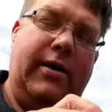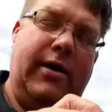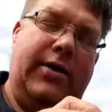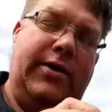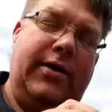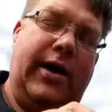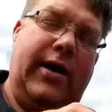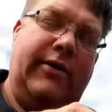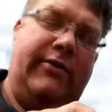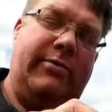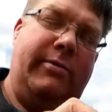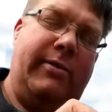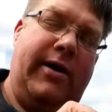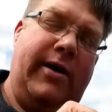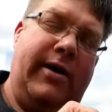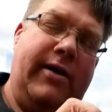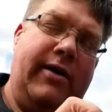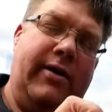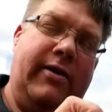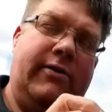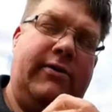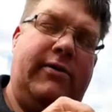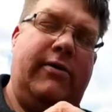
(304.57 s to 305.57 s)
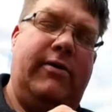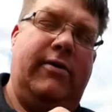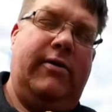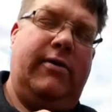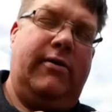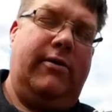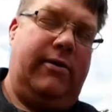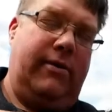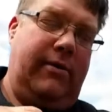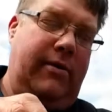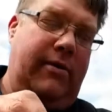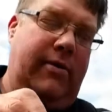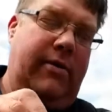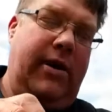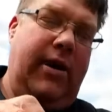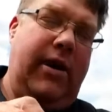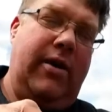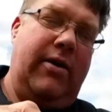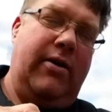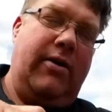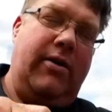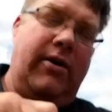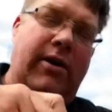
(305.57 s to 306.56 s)
Attach them as your, your
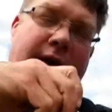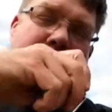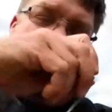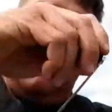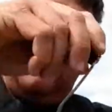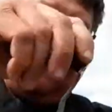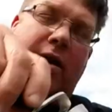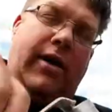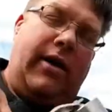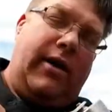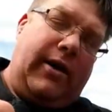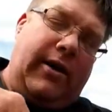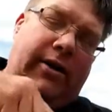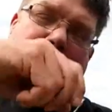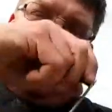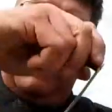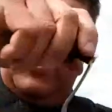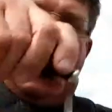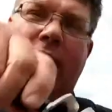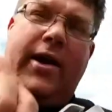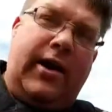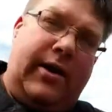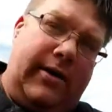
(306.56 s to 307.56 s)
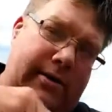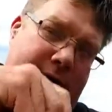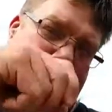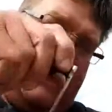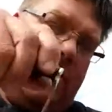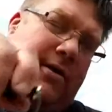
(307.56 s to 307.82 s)
handle. Going to crank it.